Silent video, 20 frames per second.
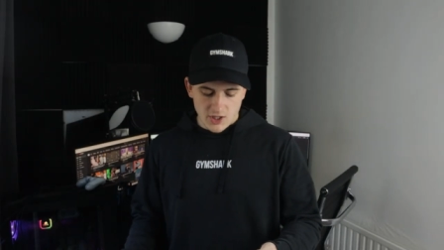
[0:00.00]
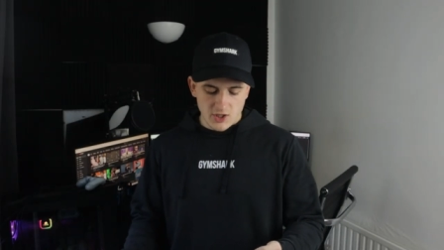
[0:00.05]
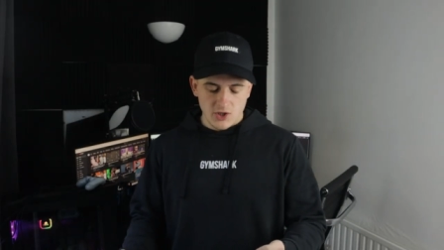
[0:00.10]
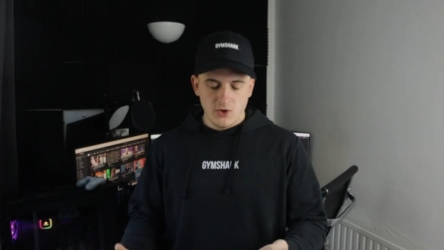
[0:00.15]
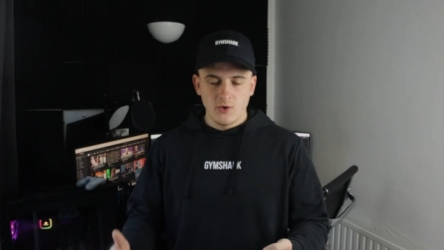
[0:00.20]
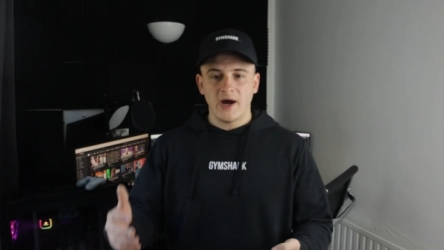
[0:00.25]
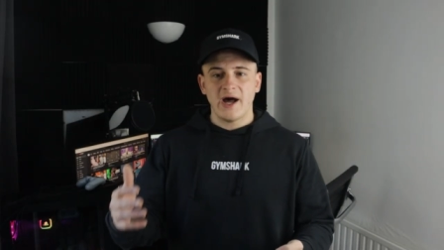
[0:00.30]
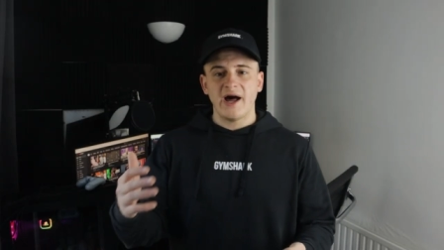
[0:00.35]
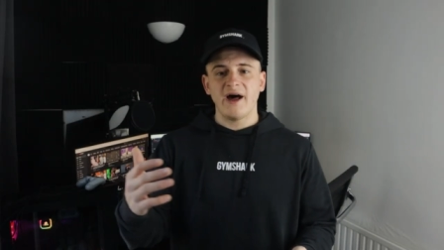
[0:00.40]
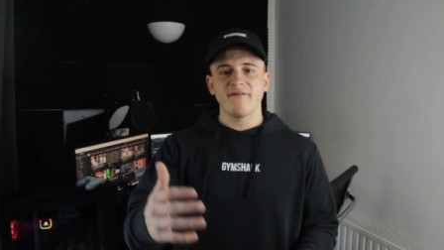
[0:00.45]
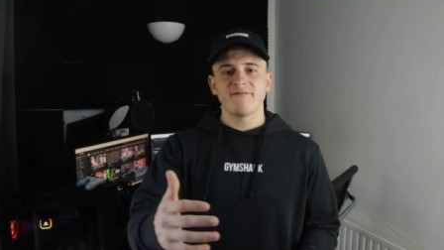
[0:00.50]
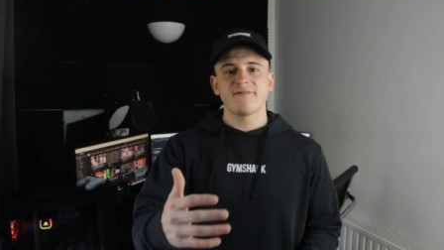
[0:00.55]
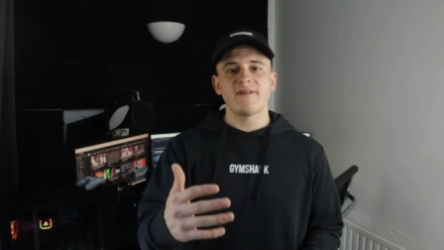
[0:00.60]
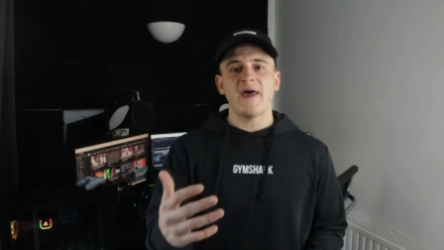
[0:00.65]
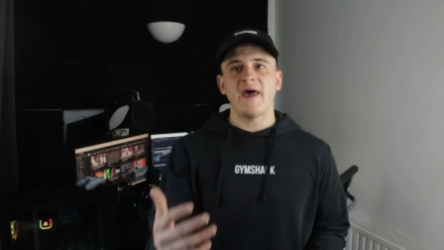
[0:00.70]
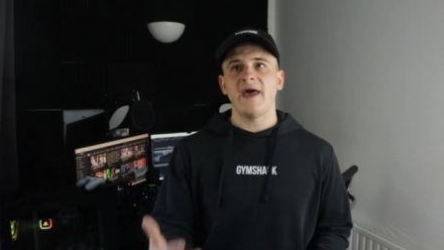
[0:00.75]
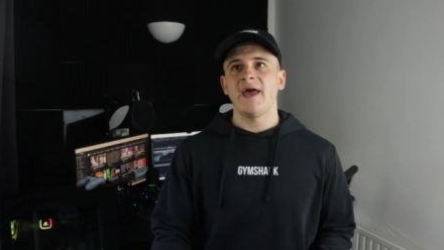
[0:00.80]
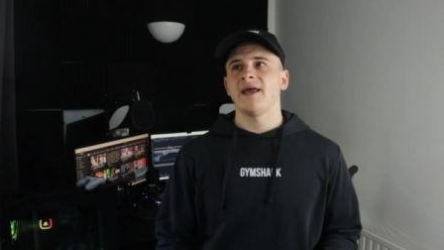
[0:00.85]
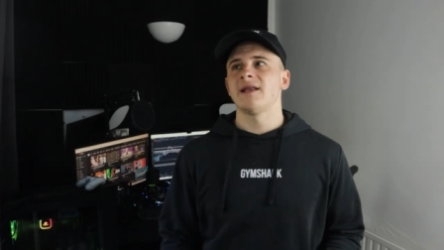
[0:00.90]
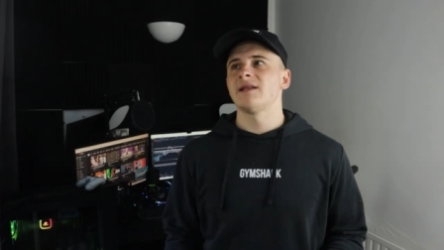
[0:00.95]
you have
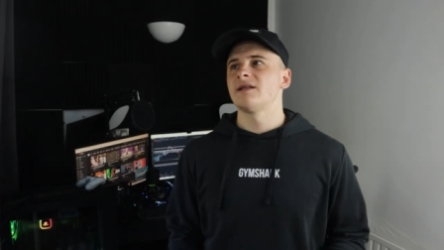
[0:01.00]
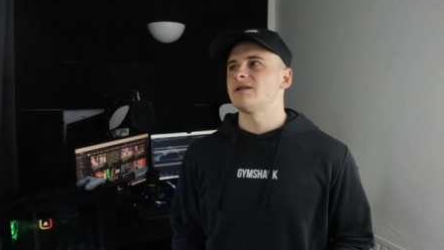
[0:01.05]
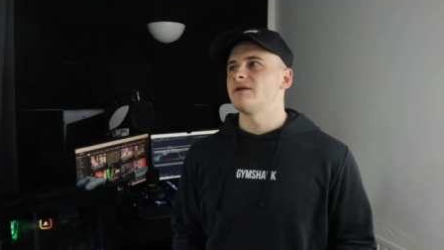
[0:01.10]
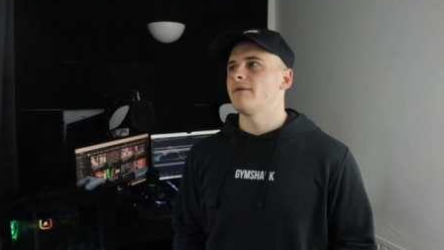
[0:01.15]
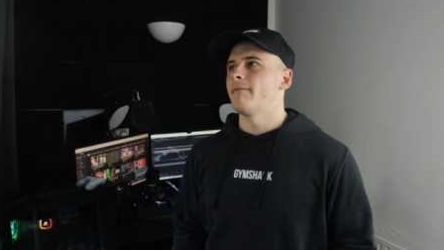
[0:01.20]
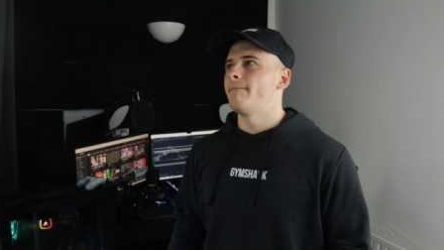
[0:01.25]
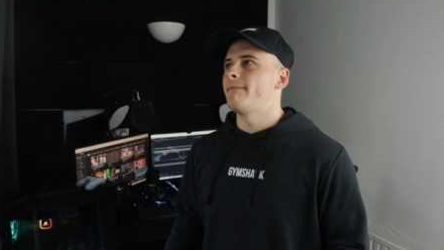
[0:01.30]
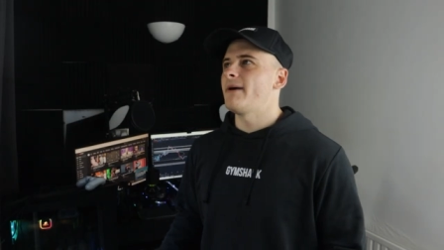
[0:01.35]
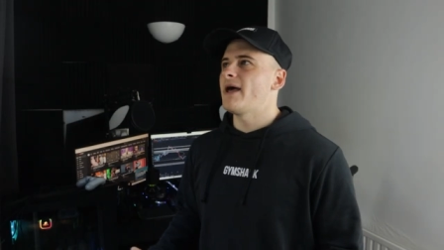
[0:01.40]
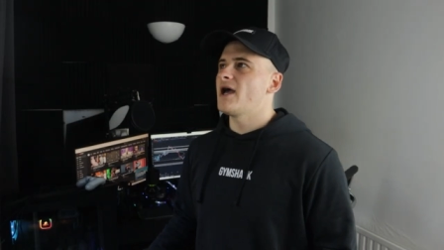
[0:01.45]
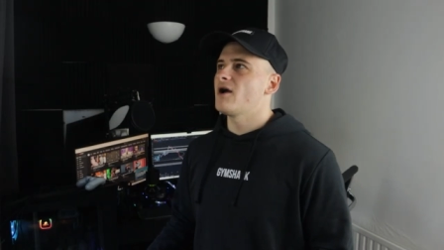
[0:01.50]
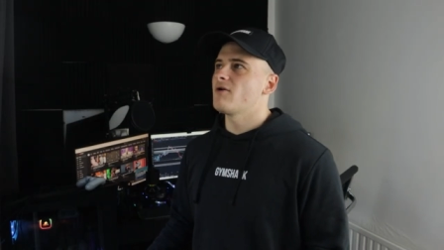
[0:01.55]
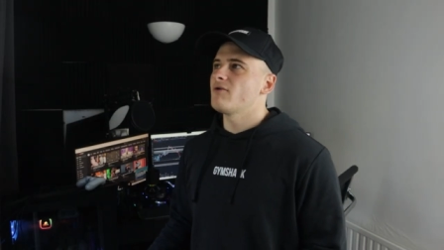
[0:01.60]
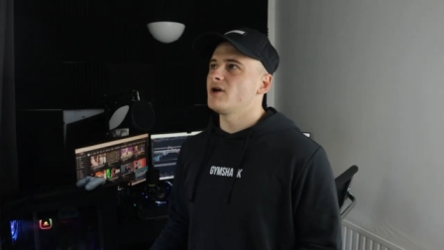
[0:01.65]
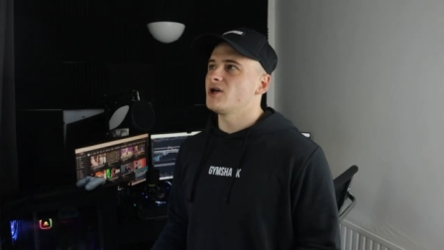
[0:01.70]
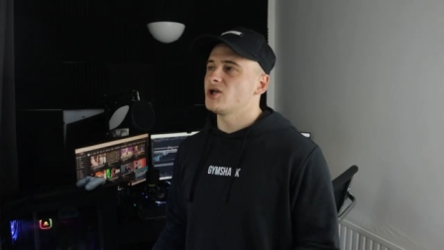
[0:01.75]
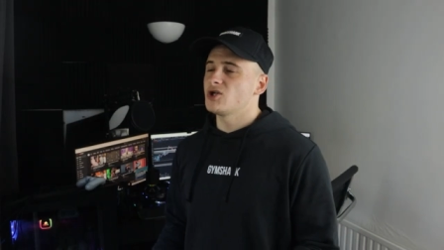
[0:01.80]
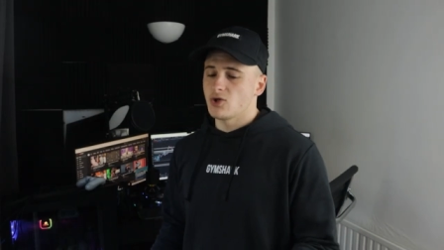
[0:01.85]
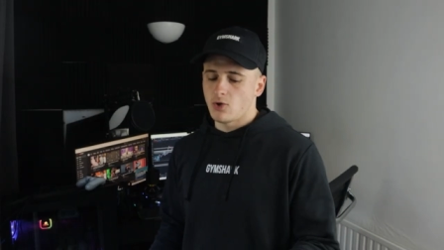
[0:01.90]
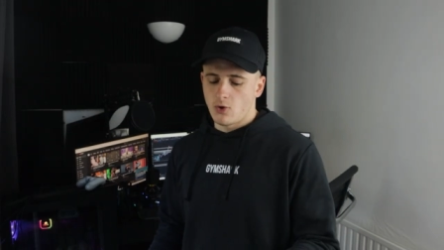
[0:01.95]
to end
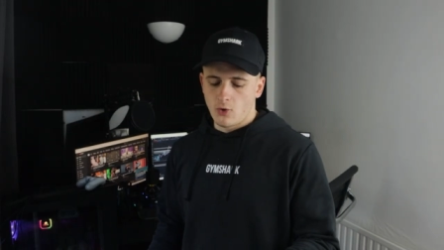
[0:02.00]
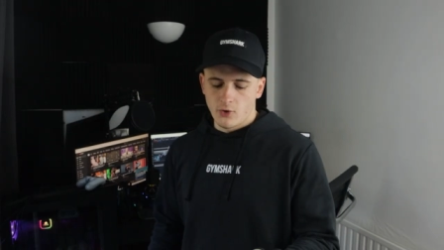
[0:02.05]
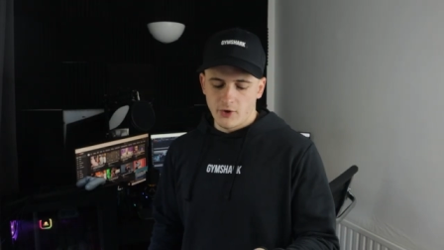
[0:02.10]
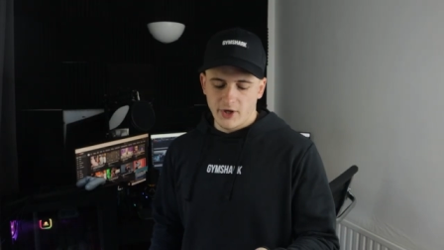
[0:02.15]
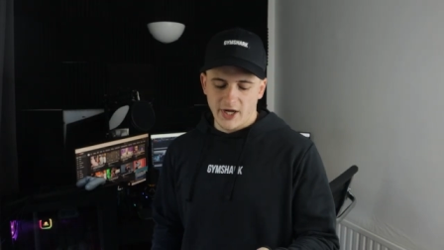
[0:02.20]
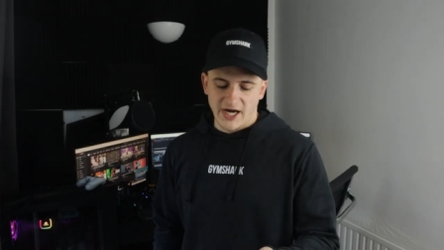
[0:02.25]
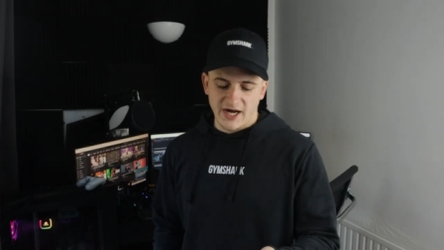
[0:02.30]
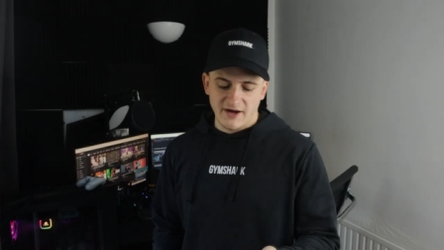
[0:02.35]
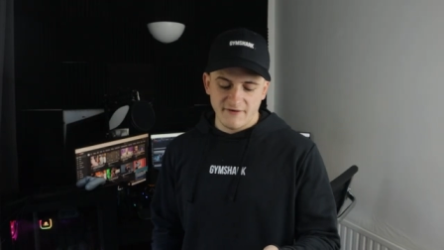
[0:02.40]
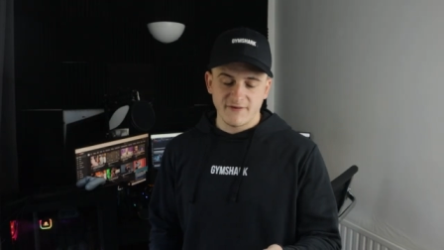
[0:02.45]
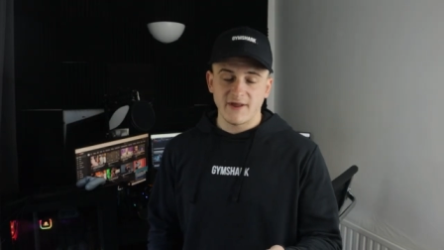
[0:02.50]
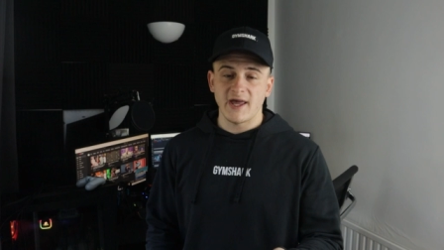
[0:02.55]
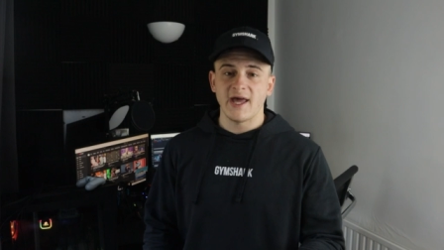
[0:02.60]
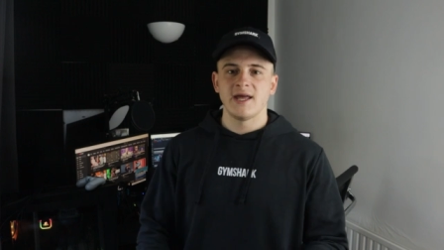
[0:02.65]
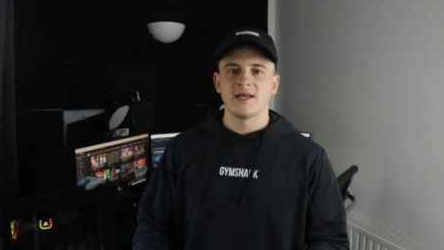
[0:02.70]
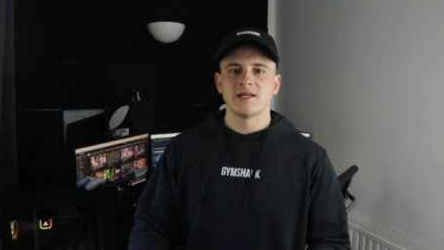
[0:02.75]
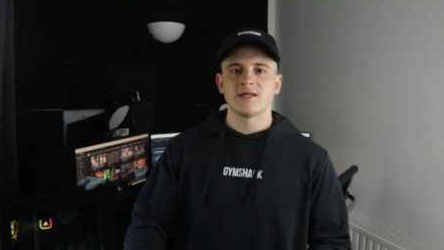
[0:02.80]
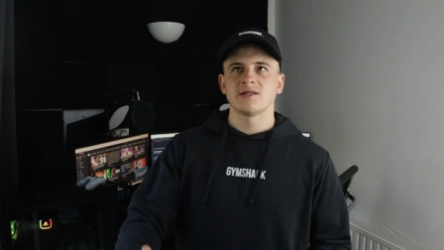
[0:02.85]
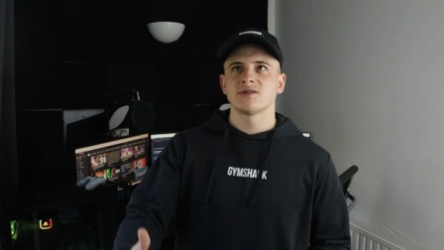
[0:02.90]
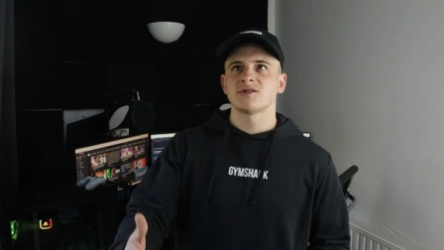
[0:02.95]
bearish or you have to
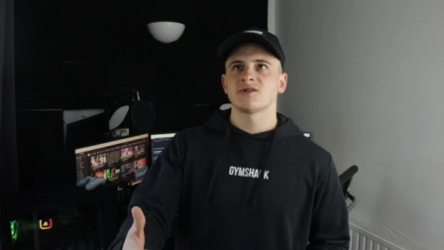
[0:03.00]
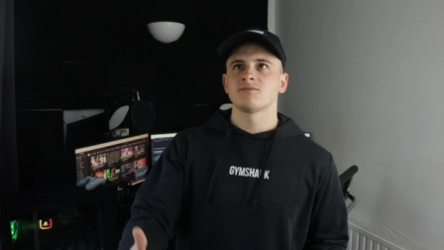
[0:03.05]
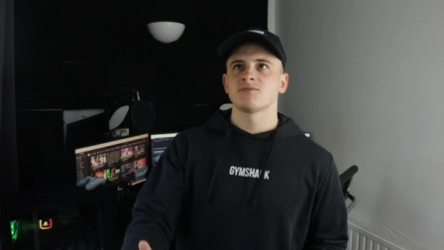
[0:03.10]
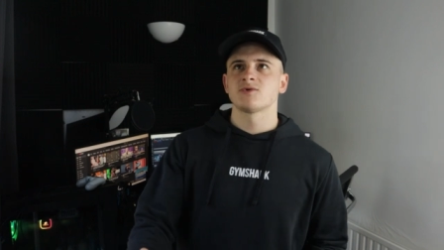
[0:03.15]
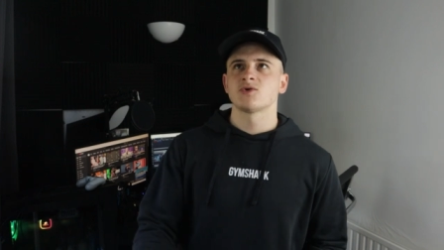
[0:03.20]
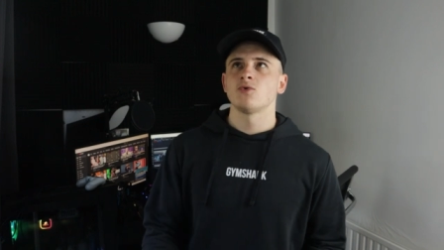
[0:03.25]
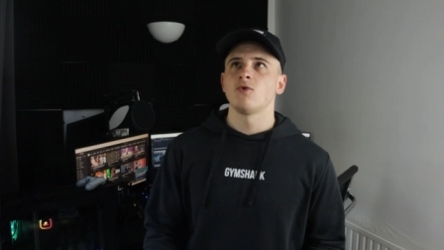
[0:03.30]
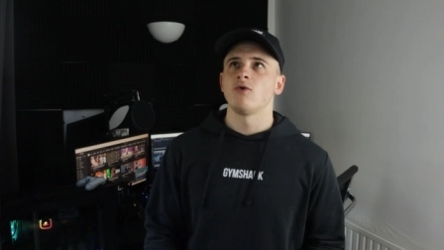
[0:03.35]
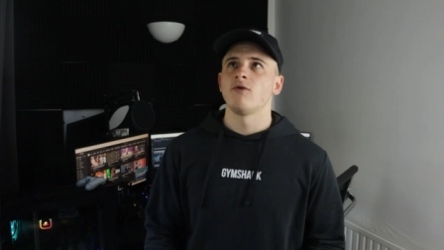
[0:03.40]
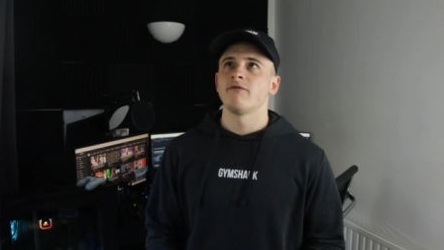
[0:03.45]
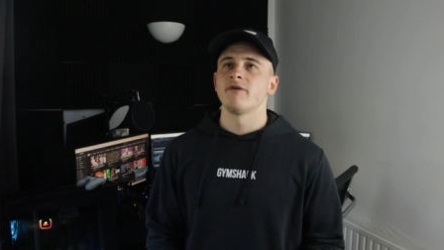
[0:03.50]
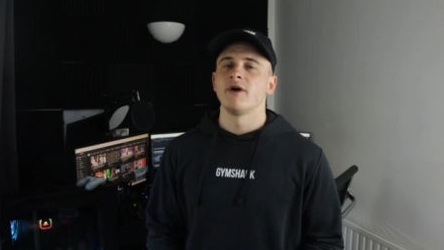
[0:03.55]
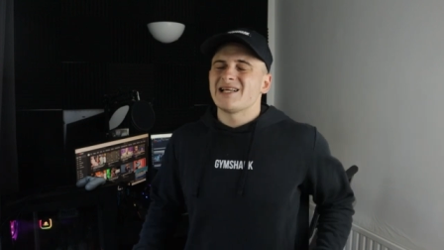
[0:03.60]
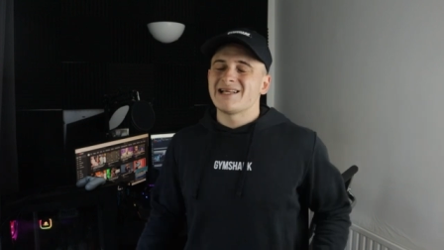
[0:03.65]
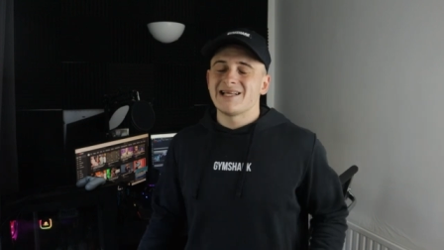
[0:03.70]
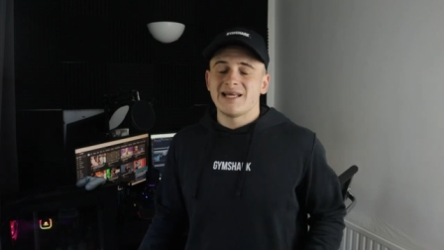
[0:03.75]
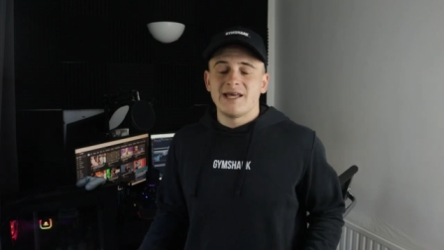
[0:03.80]
end in some sort of,